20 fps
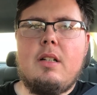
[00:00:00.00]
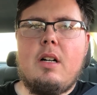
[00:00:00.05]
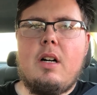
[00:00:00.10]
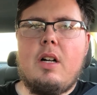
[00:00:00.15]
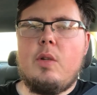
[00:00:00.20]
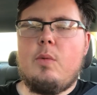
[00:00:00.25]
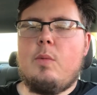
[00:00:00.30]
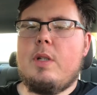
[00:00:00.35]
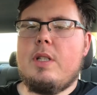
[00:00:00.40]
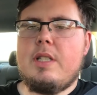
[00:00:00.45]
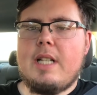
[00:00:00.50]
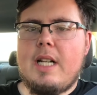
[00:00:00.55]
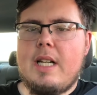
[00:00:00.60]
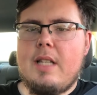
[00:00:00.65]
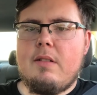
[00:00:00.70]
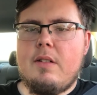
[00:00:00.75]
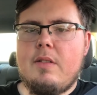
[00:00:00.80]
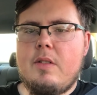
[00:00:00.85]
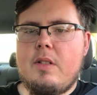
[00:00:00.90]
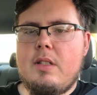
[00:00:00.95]
on the one side
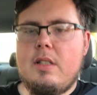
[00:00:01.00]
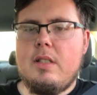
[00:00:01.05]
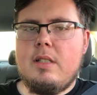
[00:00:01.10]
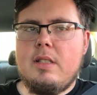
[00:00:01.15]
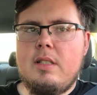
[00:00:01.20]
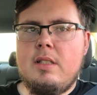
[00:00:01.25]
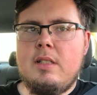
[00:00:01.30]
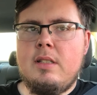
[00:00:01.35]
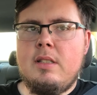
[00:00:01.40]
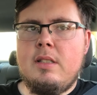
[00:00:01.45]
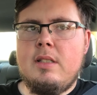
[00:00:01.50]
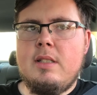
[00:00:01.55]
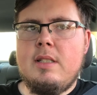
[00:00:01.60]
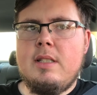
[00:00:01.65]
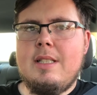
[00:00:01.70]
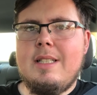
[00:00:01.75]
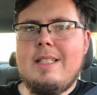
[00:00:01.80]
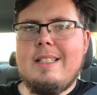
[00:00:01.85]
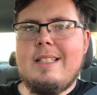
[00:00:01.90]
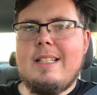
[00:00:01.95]
of the river,
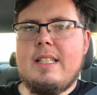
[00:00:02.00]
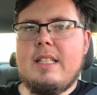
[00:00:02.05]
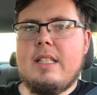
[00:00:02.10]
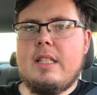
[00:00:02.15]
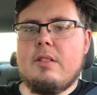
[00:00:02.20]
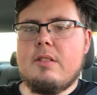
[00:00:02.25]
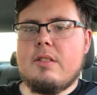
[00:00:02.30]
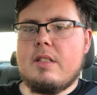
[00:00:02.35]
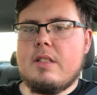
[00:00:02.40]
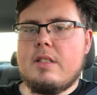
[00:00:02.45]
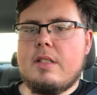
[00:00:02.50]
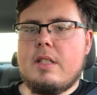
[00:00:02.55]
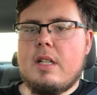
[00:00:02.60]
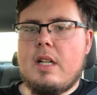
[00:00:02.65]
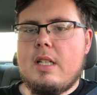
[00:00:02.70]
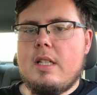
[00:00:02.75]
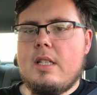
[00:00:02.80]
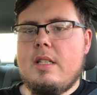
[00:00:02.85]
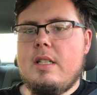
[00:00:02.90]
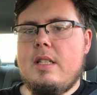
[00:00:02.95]
and then there's the
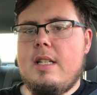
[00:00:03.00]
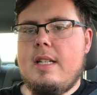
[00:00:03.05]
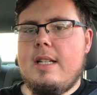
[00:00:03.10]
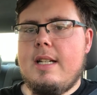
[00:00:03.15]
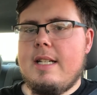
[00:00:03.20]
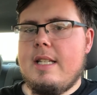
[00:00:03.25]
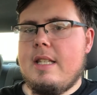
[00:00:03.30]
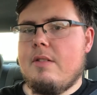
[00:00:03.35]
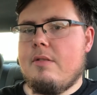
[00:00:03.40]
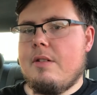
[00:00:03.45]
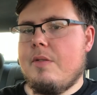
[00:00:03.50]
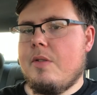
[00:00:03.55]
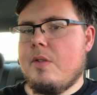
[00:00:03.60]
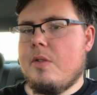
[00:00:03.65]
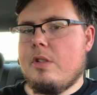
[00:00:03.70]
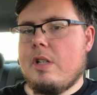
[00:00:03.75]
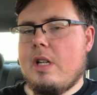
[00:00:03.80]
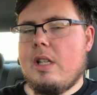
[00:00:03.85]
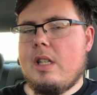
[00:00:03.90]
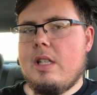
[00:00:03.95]
sun hitting the river
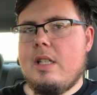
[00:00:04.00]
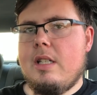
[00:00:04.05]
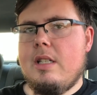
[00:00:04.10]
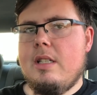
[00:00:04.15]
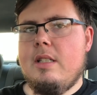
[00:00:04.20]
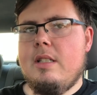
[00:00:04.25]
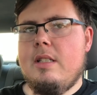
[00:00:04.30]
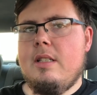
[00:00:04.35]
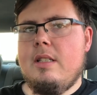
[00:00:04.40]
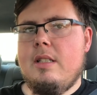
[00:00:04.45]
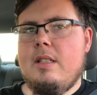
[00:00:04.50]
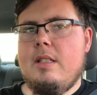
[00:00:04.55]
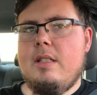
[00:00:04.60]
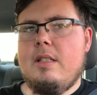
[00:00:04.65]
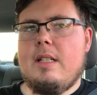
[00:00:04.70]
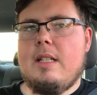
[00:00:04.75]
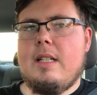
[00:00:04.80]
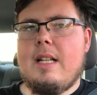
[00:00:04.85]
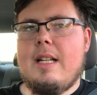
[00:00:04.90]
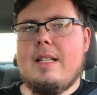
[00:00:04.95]
directly.
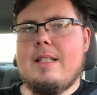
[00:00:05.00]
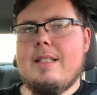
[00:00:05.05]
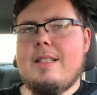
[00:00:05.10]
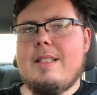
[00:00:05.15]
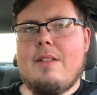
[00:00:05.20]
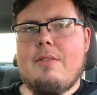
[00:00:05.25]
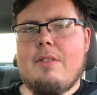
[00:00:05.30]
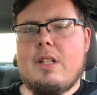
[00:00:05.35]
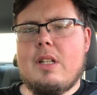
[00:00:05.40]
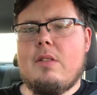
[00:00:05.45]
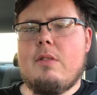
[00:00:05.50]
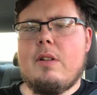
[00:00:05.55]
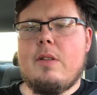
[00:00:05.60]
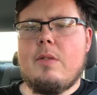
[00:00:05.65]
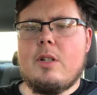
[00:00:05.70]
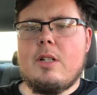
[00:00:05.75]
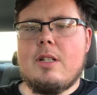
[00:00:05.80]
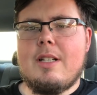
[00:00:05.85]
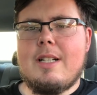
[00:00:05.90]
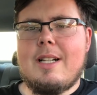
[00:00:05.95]
And it's not really a
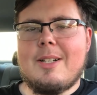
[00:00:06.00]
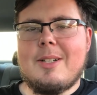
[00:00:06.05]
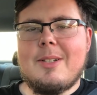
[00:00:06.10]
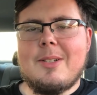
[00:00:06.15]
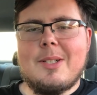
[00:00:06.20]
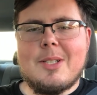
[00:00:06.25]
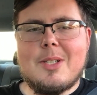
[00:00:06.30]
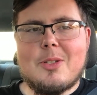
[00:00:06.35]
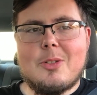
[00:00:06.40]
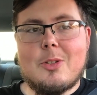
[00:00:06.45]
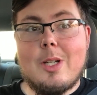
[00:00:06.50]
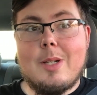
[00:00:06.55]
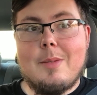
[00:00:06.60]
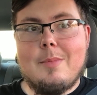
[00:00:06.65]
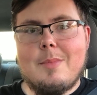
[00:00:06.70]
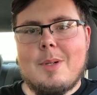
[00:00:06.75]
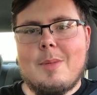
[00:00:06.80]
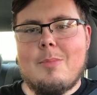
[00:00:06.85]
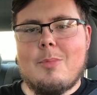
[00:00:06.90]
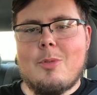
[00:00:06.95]
river. I don't know, a
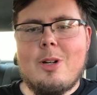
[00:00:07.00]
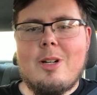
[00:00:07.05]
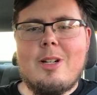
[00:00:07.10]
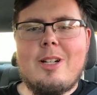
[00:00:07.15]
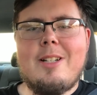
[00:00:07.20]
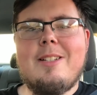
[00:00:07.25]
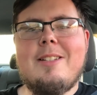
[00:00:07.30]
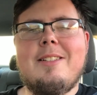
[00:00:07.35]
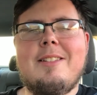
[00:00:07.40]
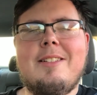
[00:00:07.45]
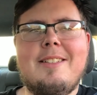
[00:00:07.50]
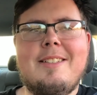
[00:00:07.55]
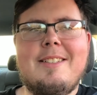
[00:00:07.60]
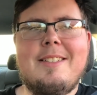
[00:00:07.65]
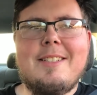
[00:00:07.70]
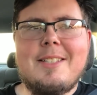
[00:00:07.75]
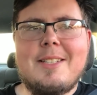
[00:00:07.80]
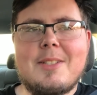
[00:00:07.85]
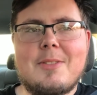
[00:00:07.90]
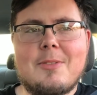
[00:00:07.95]
stream, a brook.
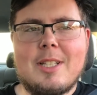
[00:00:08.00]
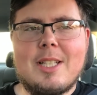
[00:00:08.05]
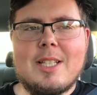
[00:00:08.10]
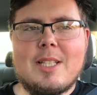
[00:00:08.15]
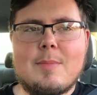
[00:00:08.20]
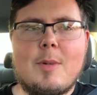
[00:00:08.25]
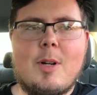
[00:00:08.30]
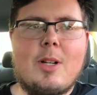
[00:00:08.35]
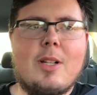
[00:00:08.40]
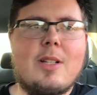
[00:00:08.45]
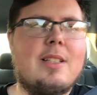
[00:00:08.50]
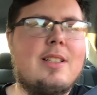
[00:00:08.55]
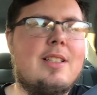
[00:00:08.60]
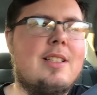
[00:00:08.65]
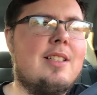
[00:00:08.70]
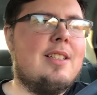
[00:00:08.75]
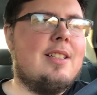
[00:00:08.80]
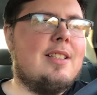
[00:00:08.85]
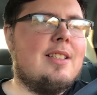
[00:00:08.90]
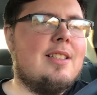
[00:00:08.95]
It's really small.
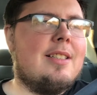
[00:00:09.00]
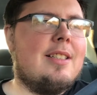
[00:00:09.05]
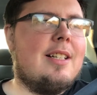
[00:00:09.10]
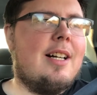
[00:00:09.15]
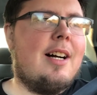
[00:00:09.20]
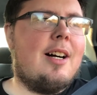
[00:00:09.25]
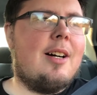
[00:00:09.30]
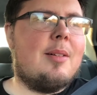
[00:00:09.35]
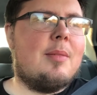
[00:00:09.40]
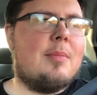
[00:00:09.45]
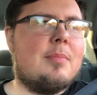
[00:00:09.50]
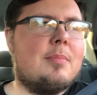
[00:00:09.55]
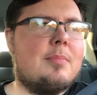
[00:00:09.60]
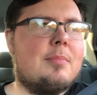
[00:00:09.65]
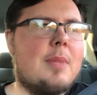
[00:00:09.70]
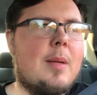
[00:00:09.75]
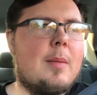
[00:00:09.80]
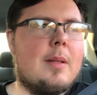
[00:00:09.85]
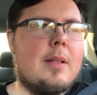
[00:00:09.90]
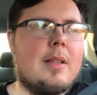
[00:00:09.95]

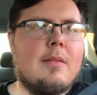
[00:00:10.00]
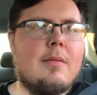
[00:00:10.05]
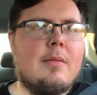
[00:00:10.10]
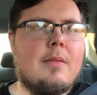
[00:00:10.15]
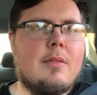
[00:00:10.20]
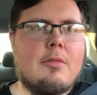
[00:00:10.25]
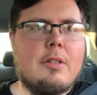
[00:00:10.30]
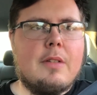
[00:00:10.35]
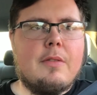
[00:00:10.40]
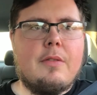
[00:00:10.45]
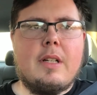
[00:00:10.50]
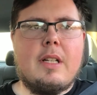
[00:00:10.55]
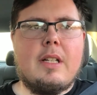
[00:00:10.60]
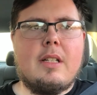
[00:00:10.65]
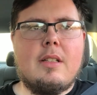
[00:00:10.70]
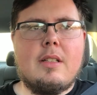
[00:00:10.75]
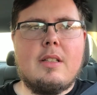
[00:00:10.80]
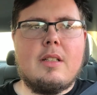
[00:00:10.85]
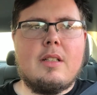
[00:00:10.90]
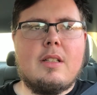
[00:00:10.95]
Maybe 3 feet
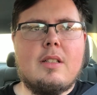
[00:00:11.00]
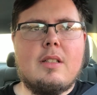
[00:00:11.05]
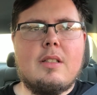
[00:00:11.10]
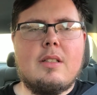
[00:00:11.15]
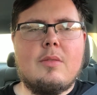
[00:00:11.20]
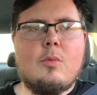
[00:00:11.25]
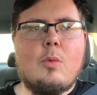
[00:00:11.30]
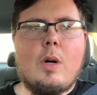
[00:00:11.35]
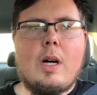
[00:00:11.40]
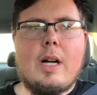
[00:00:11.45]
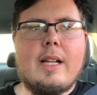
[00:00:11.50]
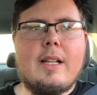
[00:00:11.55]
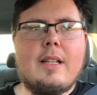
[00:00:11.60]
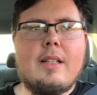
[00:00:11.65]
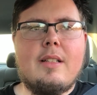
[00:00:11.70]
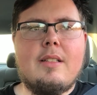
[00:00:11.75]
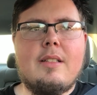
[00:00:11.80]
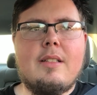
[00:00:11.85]
wide.